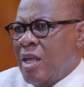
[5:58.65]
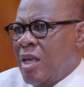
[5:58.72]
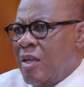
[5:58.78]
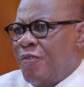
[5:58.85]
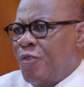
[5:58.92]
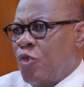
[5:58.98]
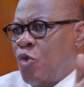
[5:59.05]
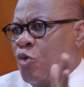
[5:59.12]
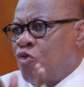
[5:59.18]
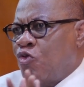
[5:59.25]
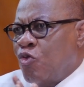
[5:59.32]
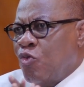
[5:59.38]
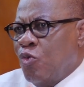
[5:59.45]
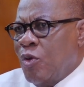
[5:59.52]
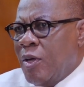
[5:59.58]
If you go
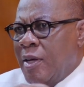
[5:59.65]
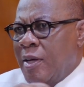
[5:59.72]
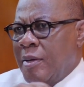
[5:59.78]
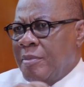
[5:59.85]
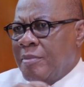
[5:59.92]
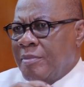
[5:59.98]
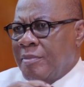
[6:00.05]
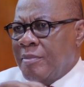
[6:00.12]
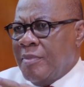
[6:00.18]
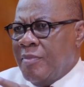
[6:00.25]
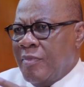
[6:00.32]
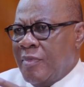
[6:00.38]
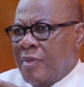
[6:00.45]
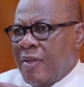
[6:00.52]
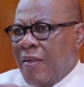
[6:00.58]
to uh,
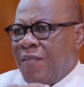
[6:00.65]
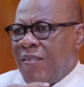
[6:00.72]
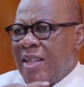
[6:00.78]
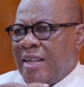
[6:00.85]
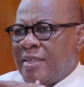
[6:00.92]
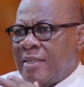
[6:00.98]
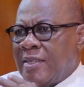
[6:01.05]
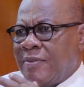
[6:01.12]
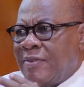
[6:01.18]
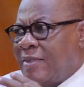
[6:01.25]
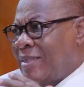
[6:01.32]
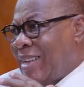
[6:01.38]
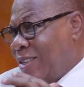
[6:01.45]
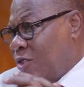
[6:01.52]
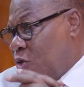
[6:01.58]
the financial services
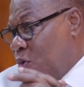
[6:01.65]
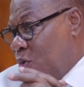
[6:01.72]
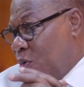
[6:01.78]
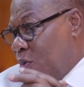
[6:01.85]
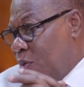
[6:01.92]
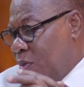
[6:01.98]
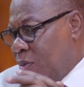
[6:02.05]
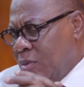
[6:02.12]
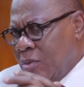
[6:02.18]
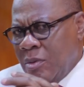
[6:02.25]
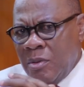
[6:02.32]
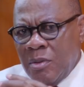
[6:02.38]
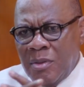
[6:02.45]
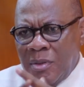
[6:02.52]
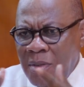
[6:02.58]
sector,
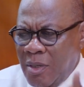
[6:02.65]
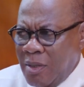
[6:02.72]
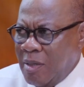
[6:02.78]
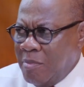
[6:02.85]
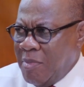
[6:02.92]
it's a lot